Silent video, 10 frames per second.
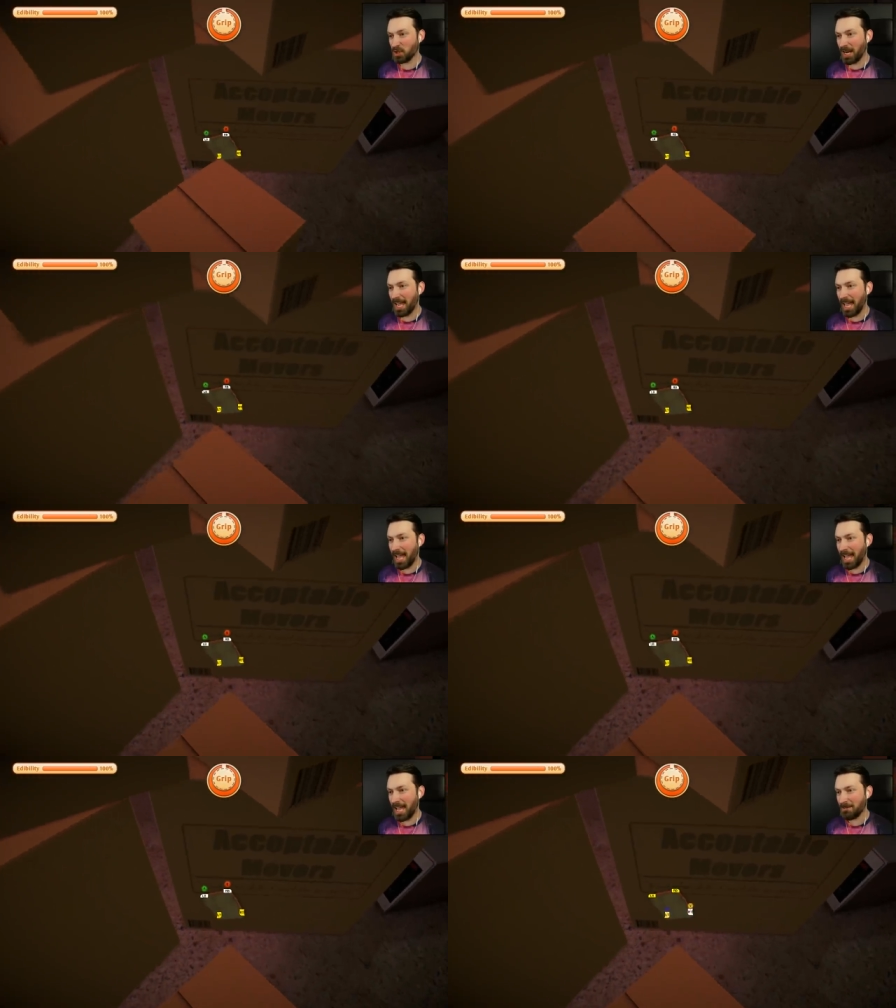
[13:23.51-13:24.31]
I
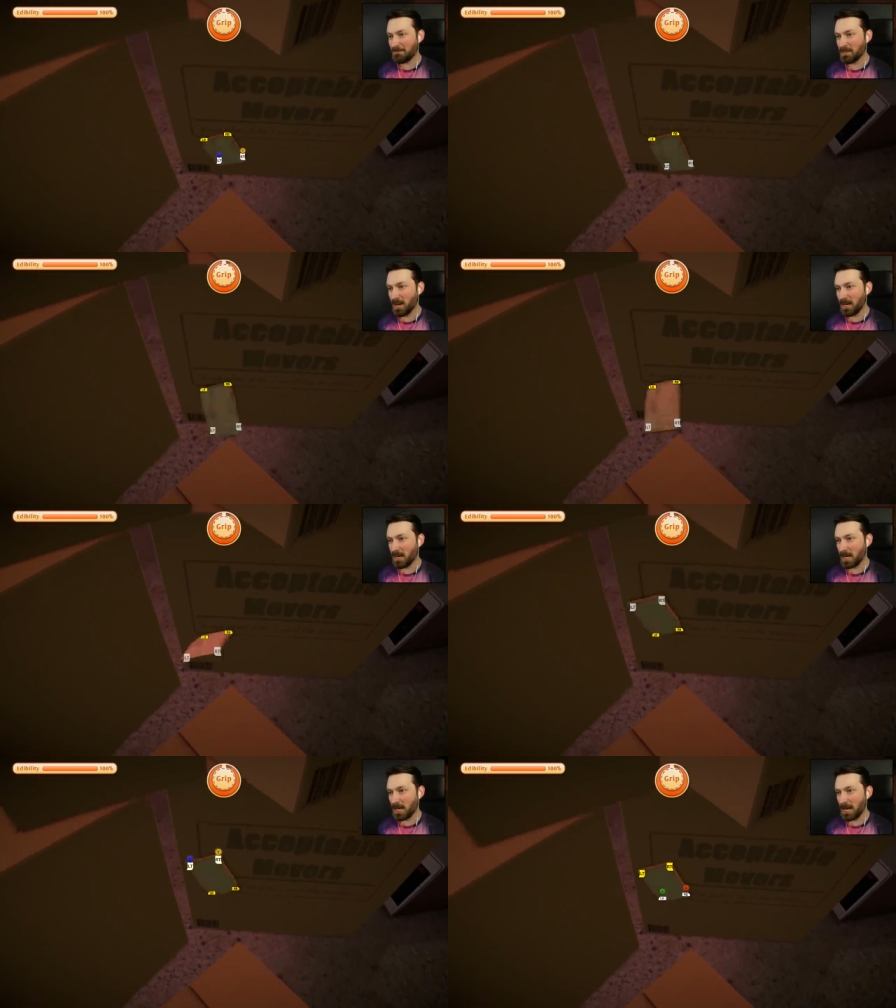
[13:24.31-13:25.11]
have not
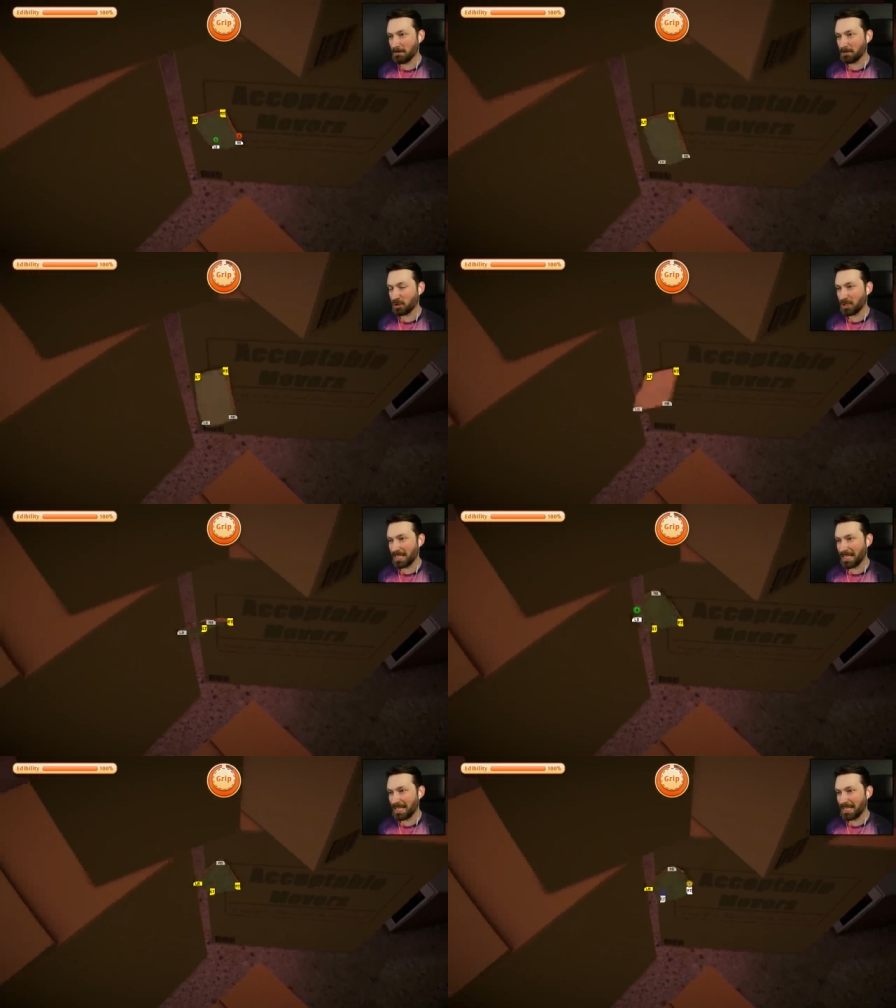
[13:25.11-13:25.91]
accomplished
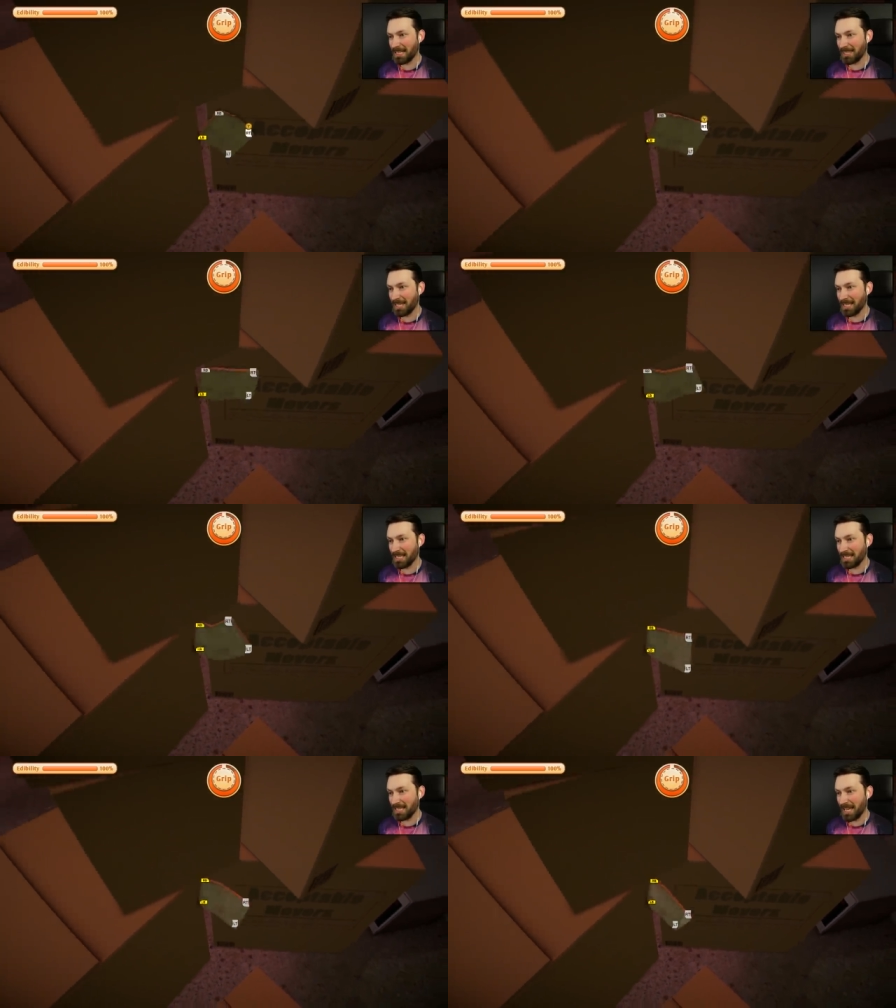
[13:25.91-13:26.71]
anything
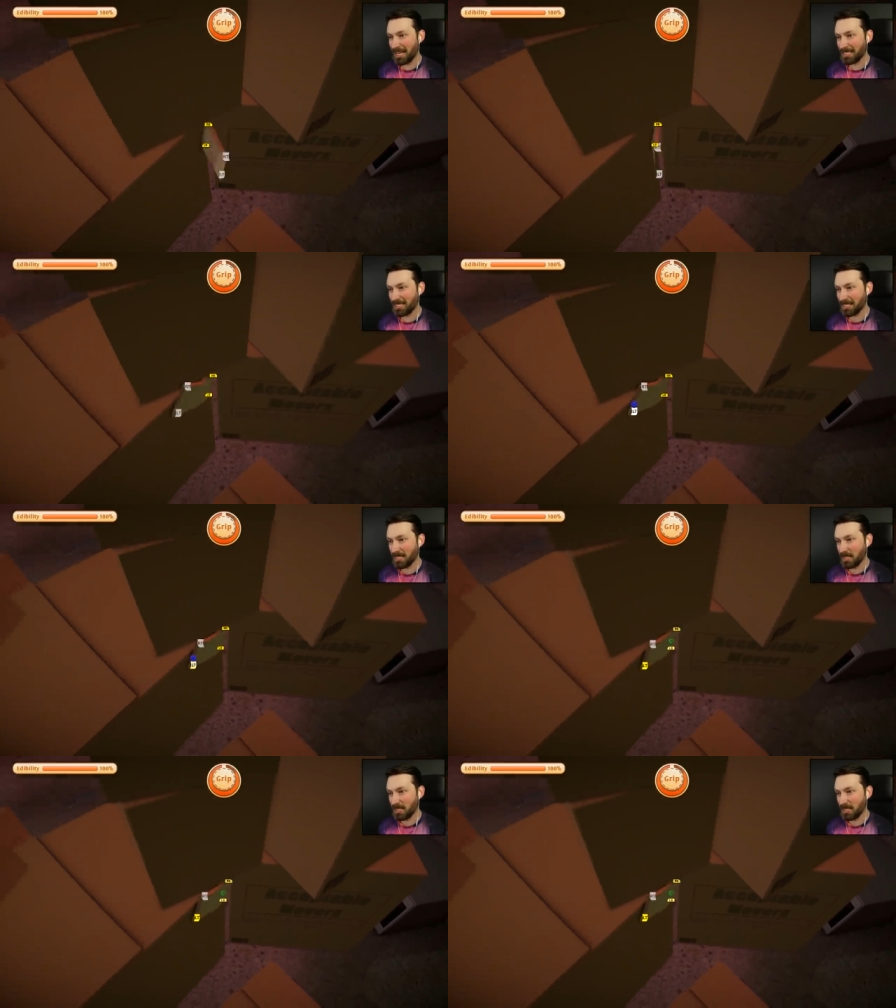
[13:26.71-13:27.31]
yet.